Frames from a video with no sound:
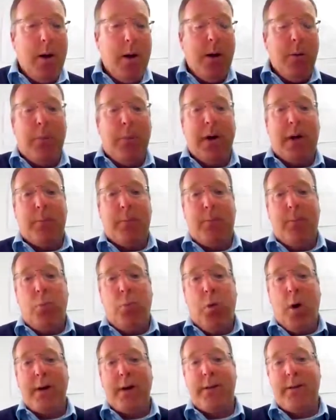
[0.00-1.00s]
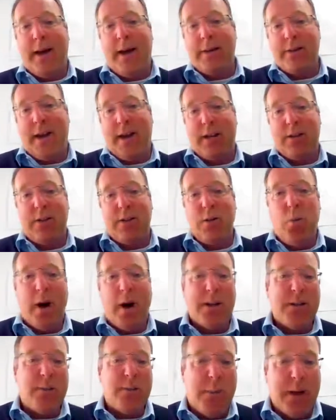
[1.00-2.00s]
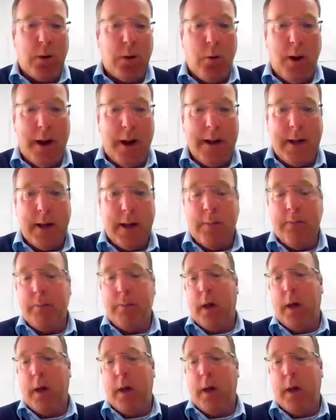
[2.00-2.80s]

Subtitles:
Now, West, that's actually West Pickle Lake,